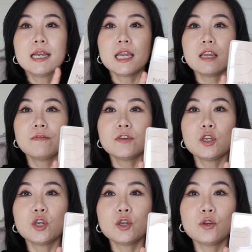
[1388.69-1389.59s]
If
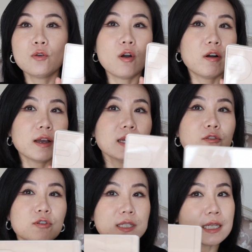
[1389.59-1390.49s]
you are
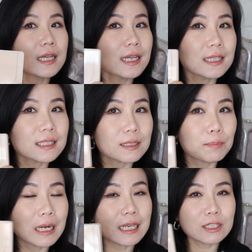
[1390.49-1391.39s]
interested,
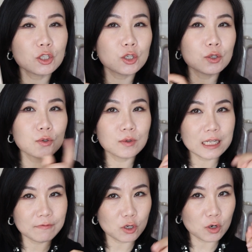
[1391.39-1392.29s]
please do
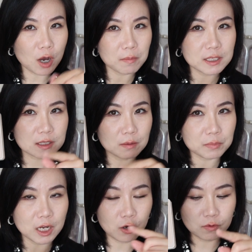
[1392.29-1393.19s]
leave your comments down
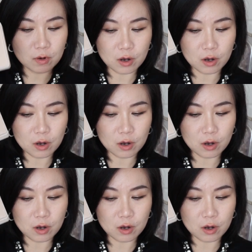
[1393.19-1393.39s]
below.